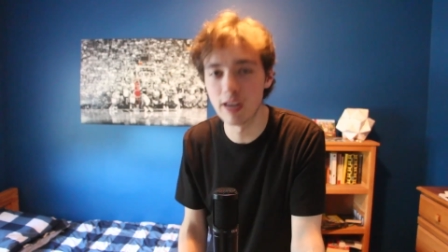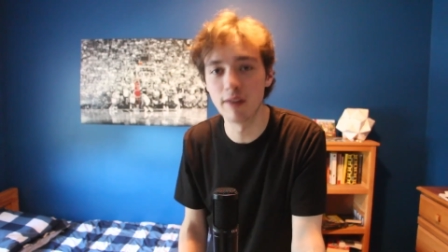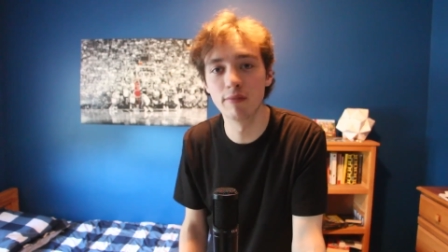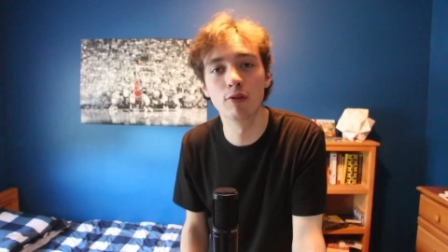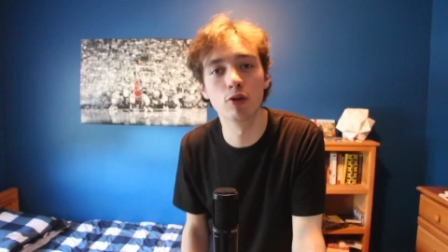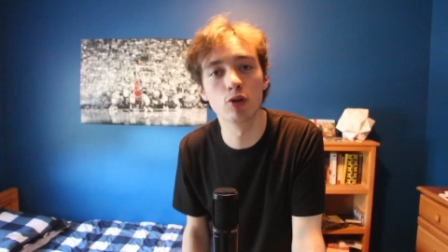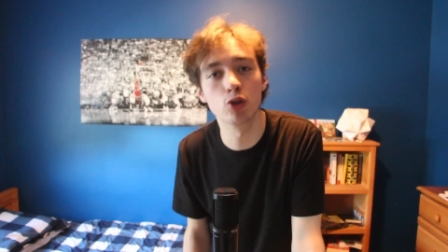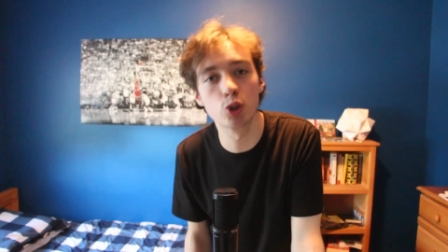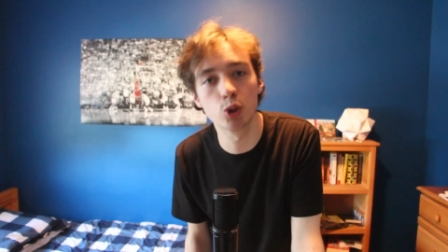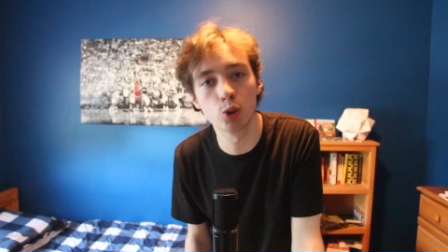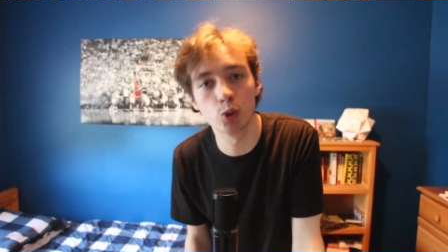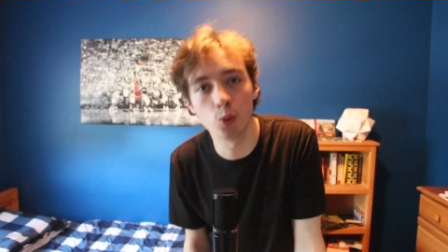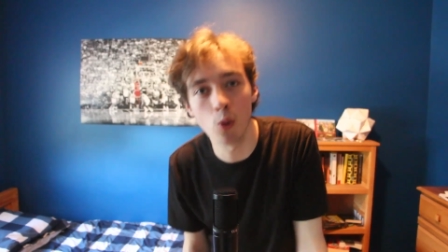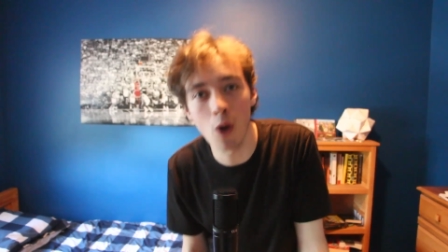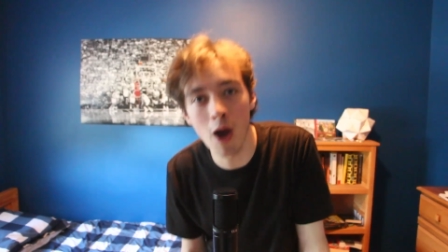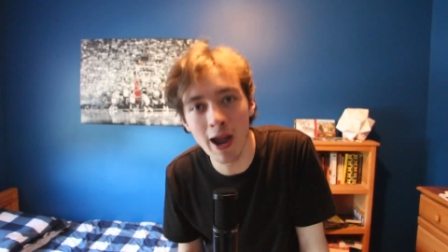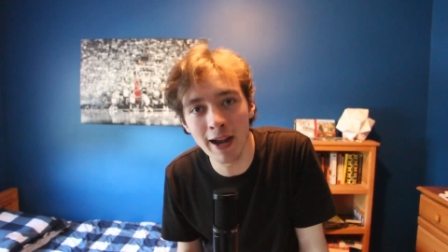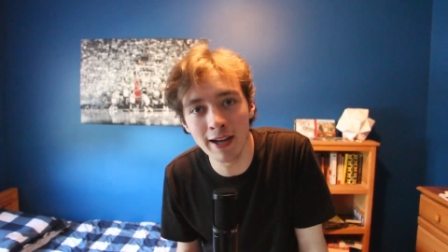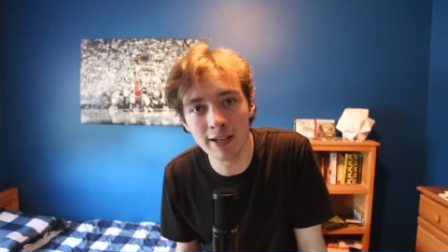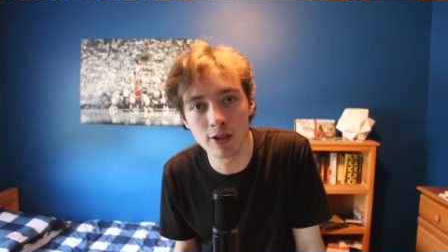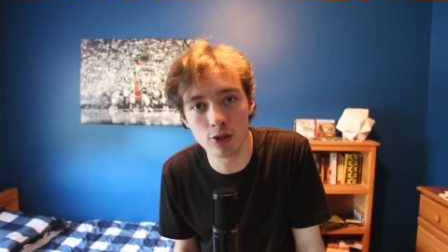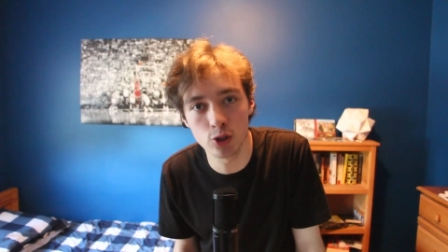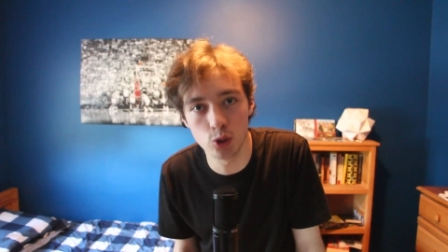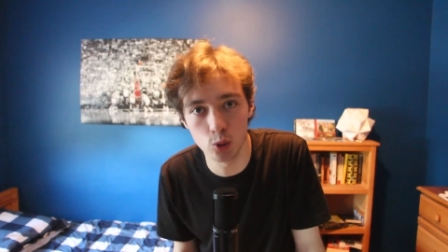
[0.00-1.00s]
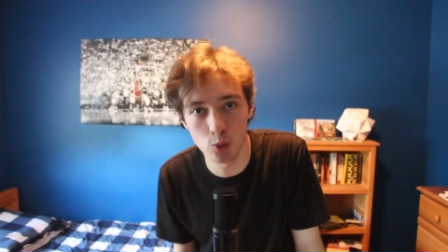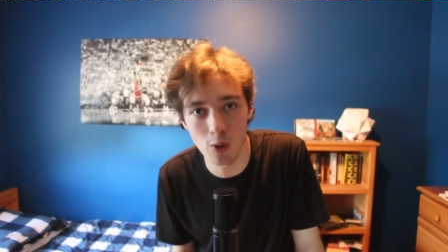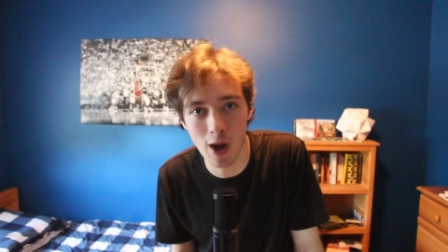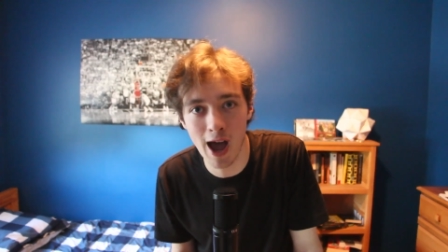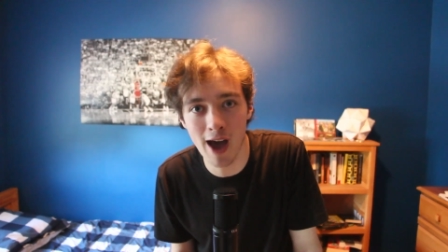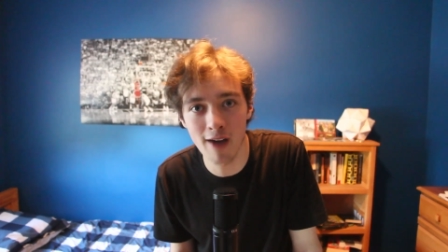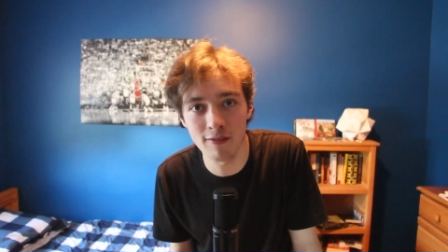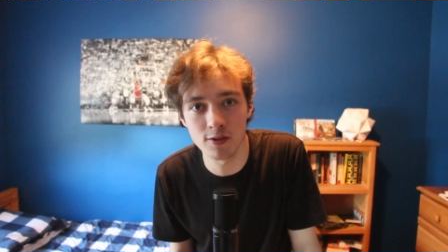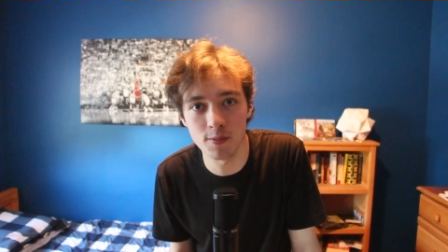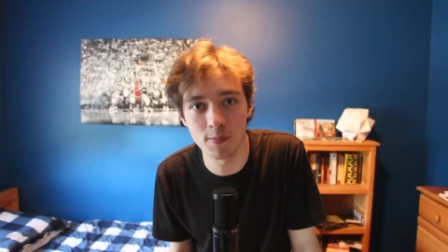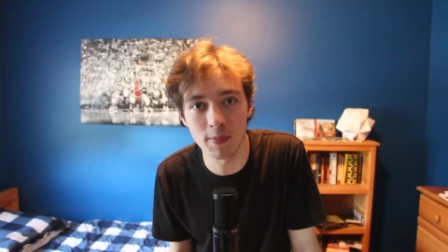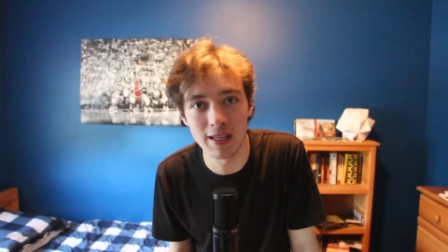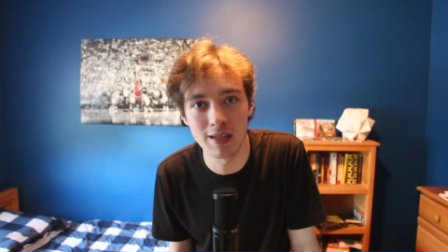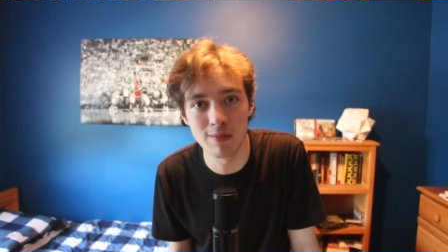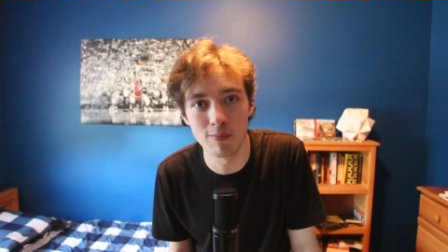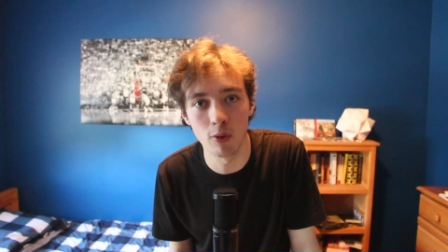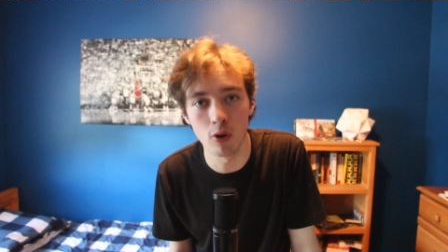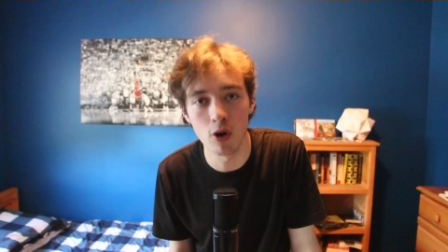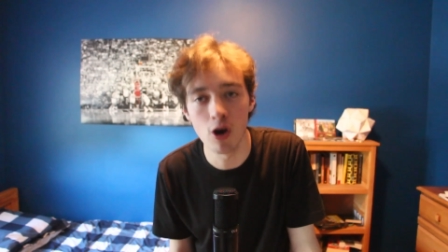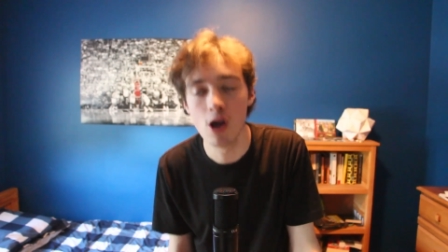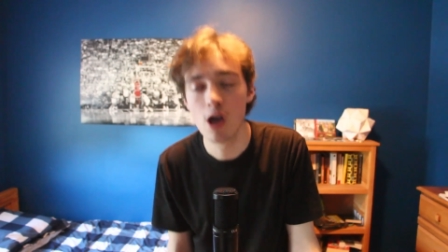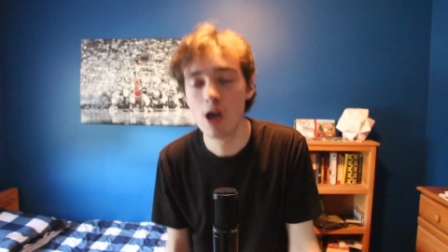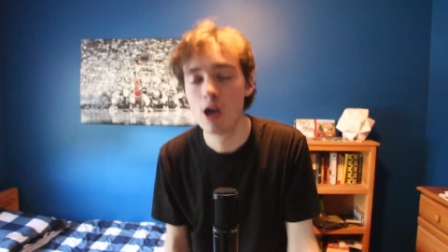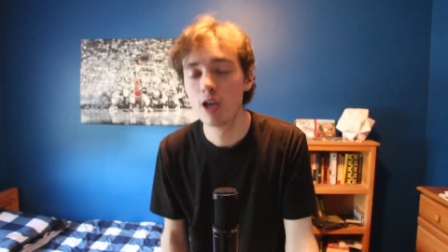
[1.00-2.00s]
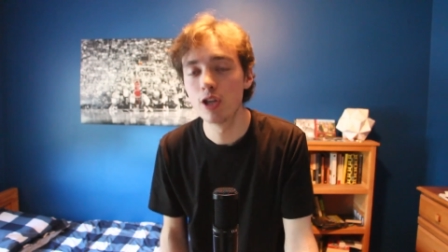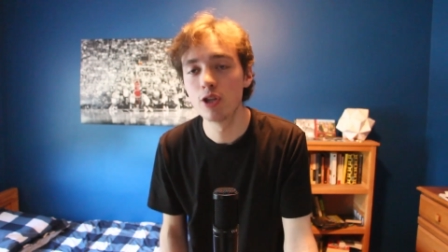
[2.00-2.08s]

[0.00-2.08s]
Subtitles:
If they're trying to draft people,